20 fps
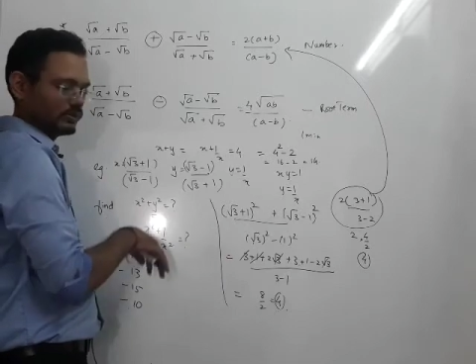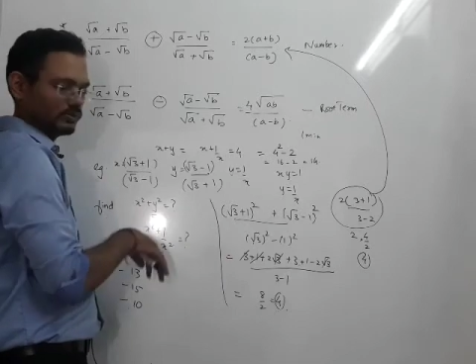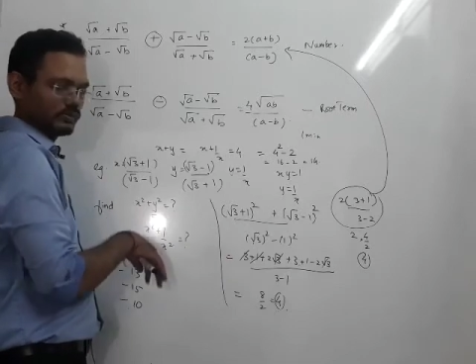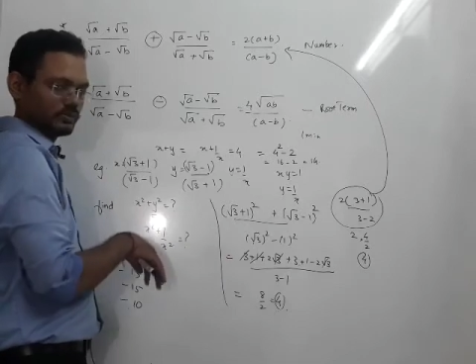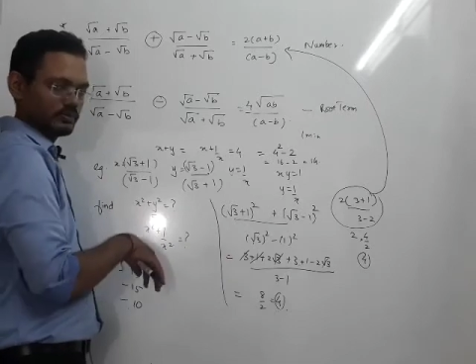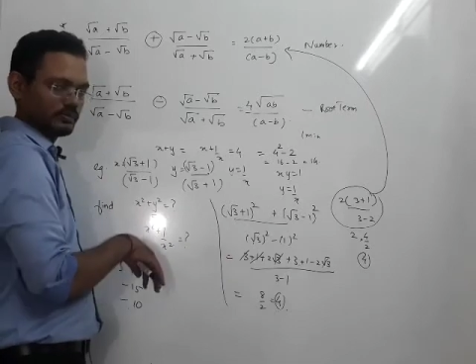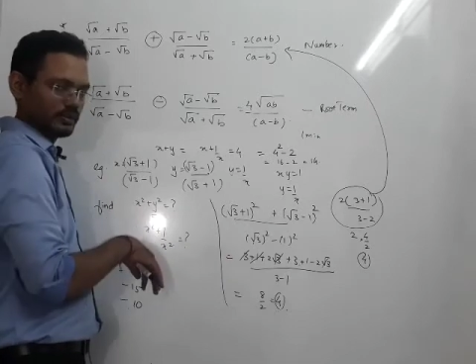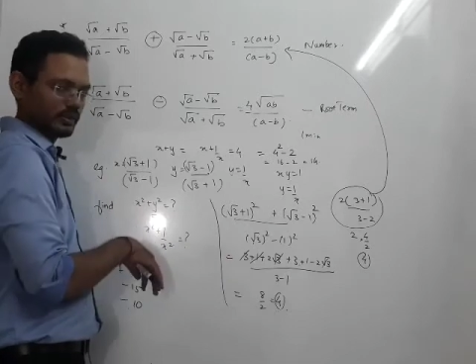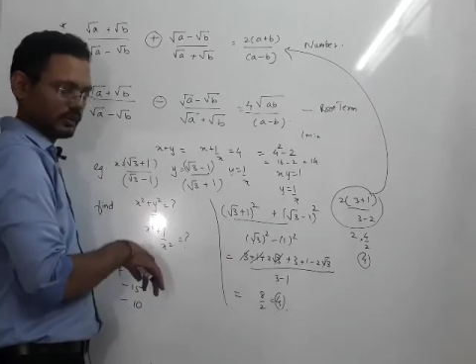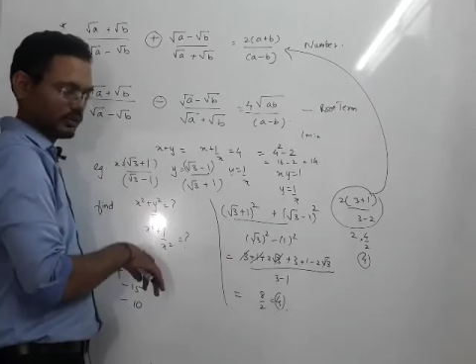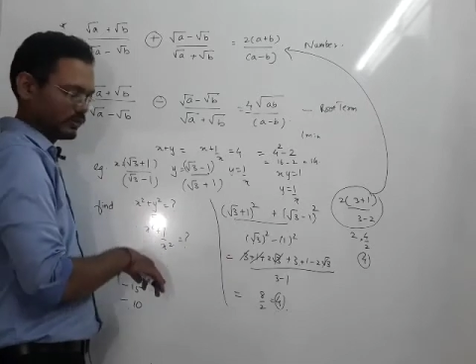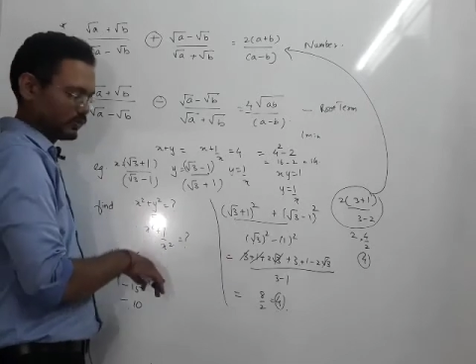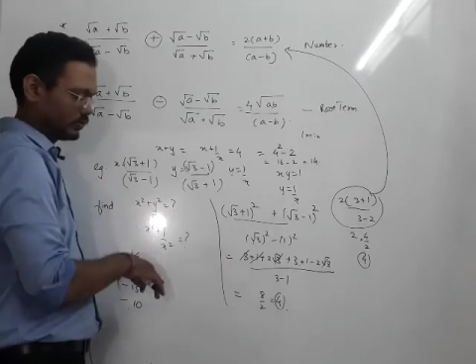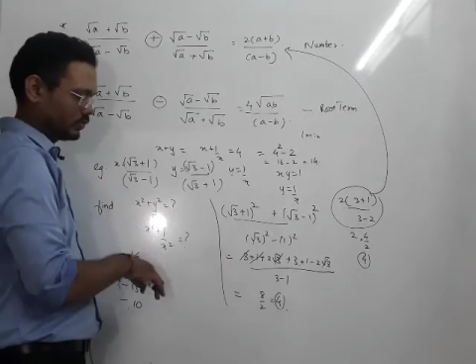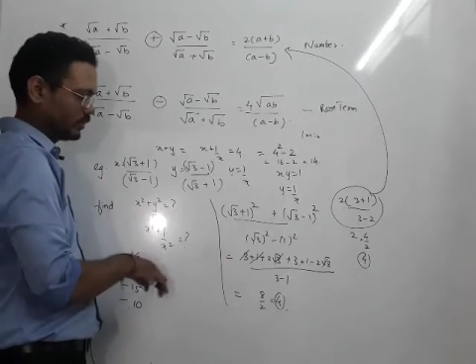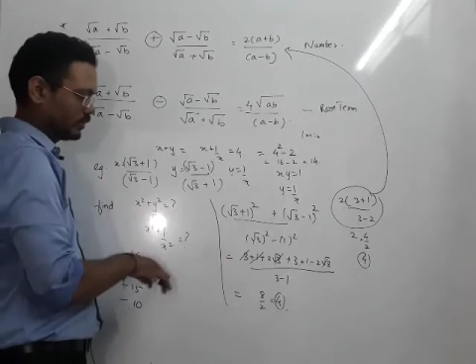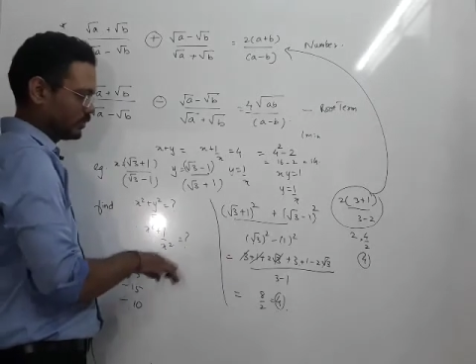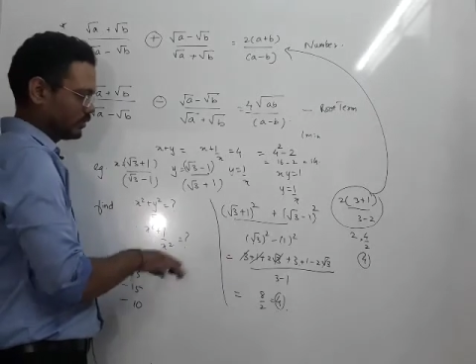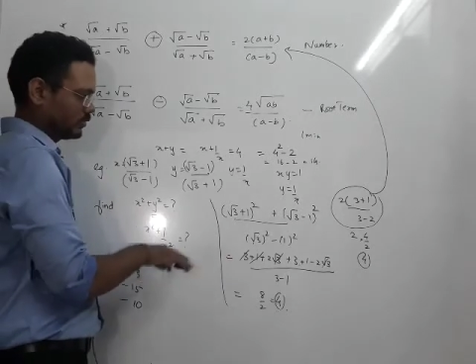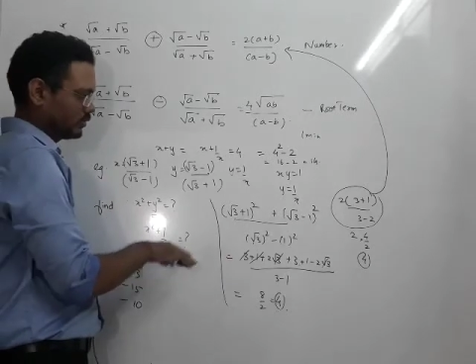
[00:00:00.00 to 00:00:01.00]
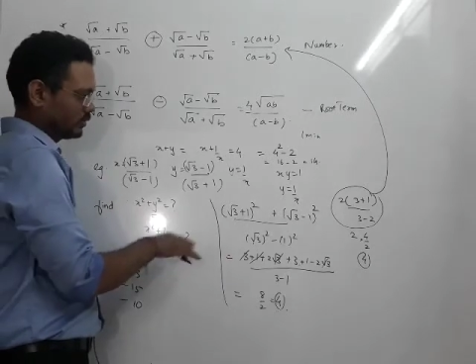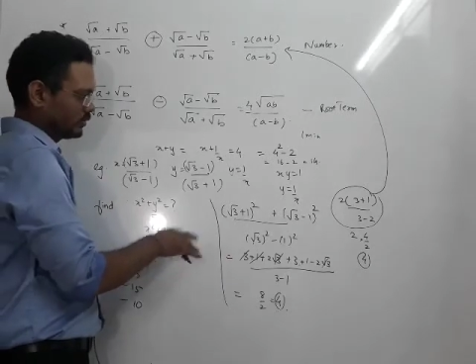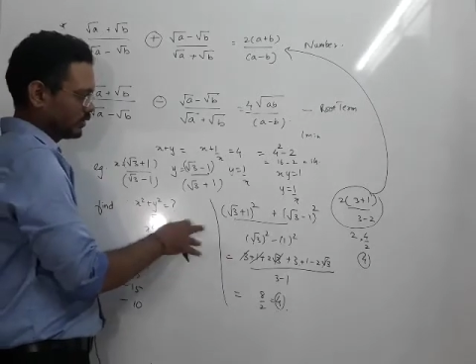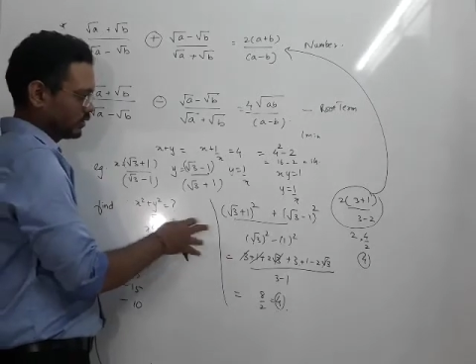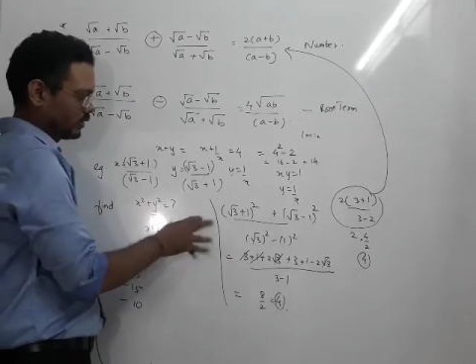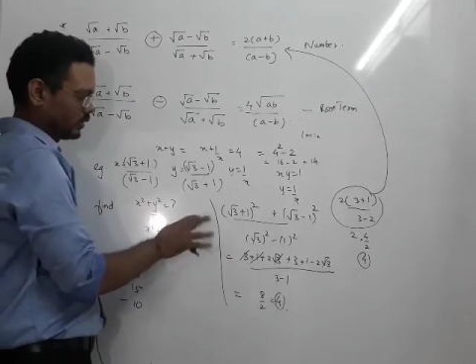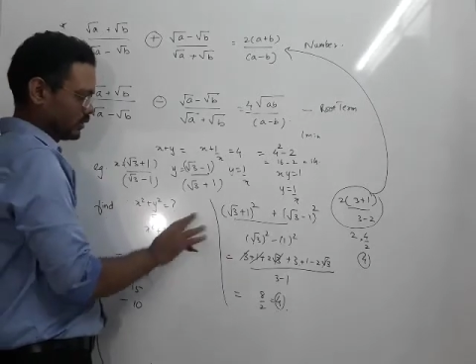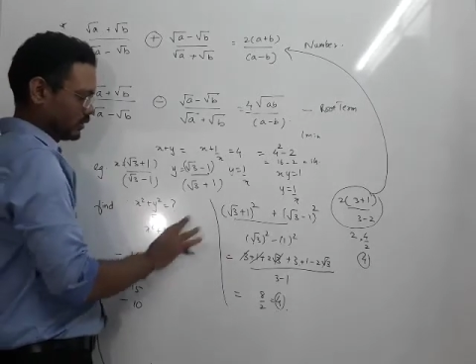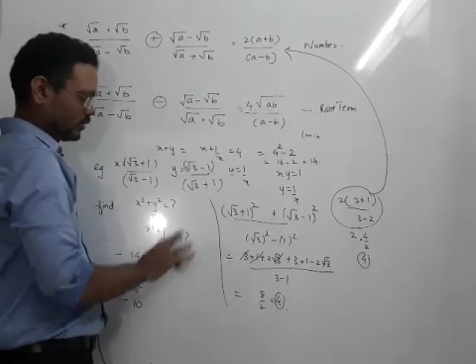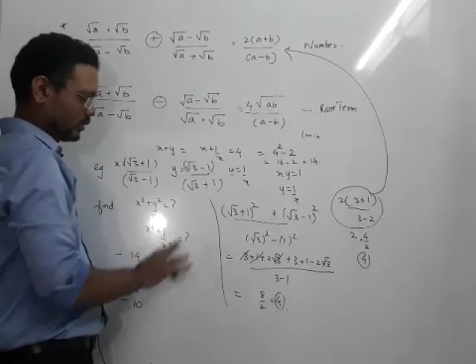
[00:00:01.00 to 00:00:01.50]
1 by x square.
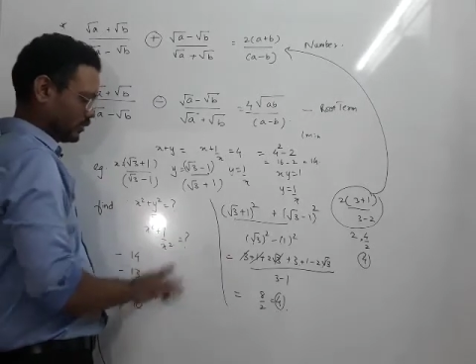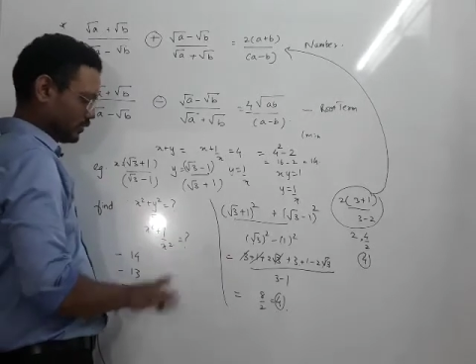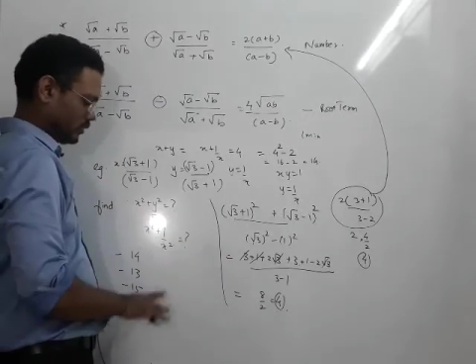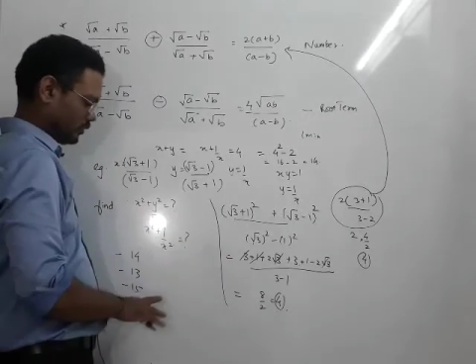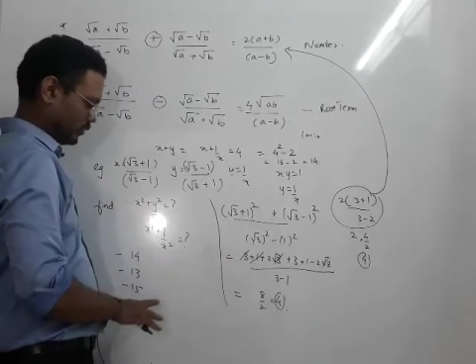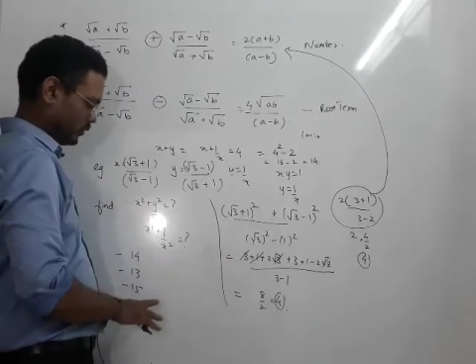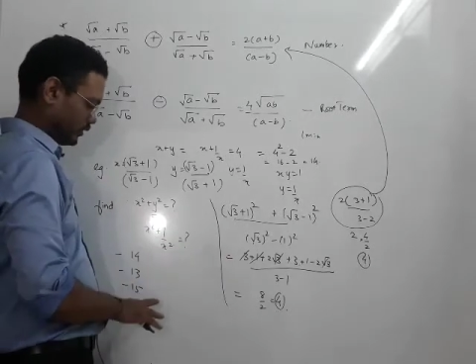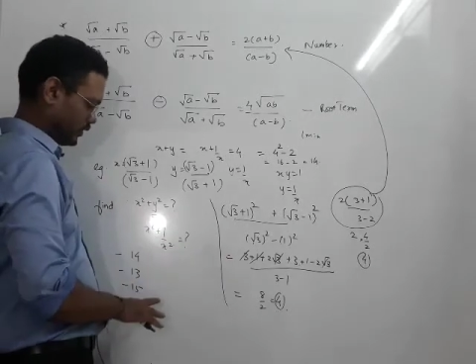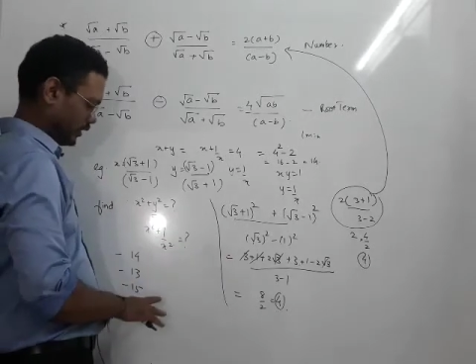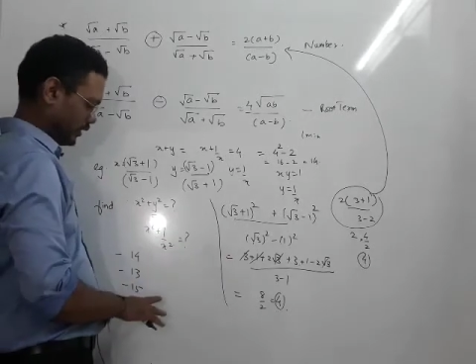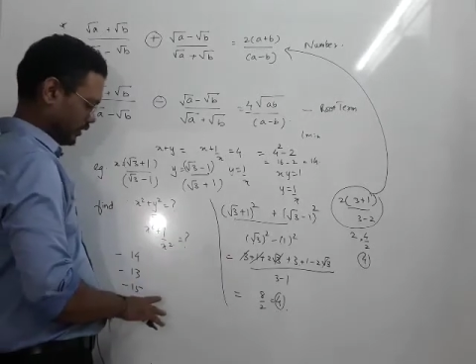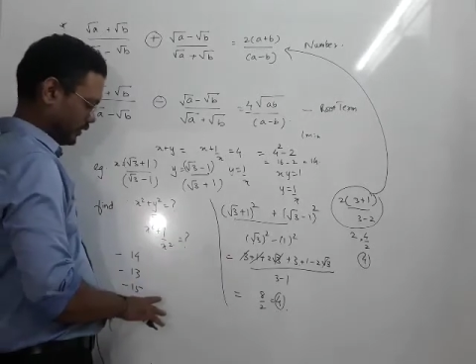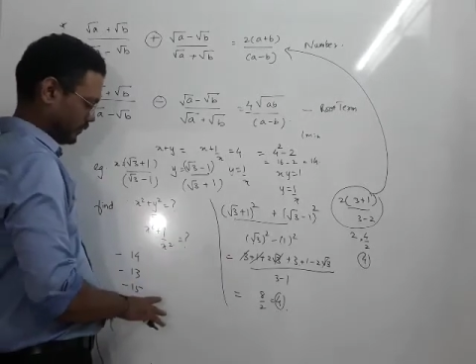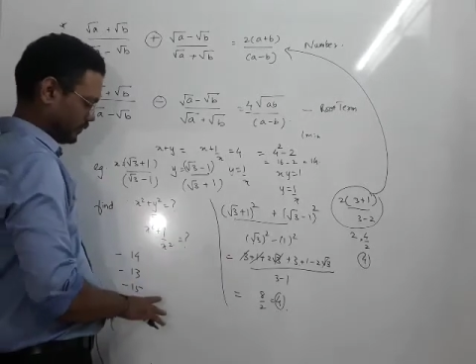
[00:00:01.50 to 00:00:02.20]
Okay,